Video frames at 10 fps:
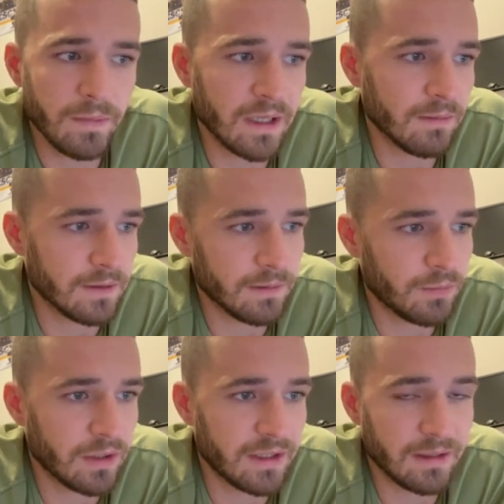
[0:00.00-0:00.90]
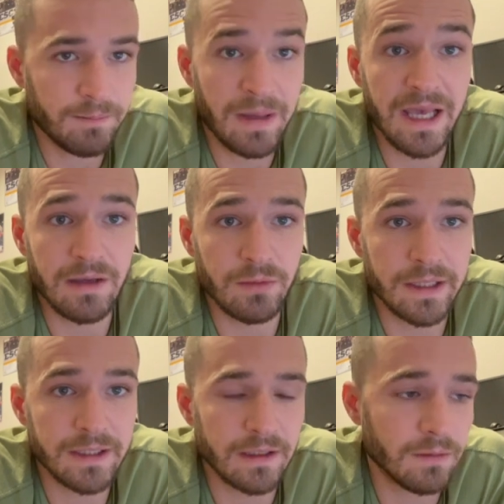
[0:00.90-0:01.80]
be able to pay
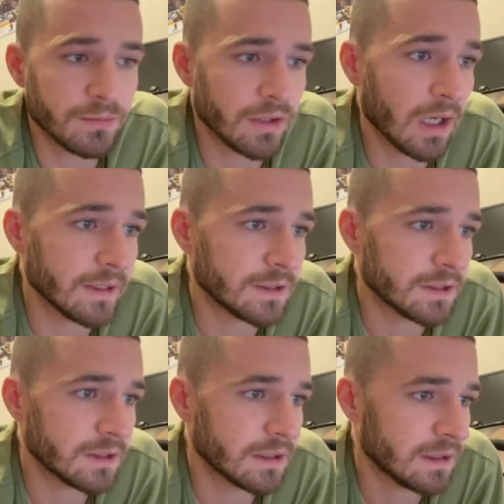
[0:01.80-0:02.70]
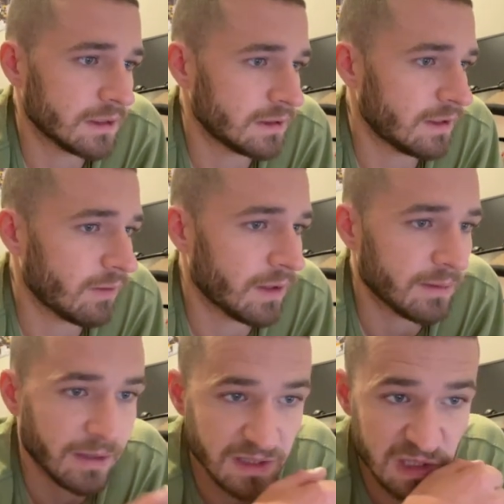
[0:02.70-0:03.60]
retail price because they've already
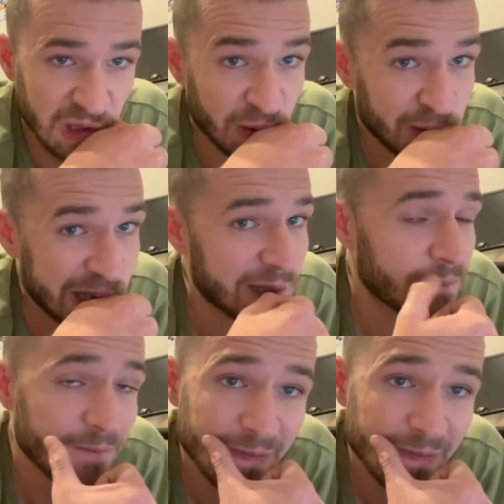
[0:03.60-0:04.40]
been scooped up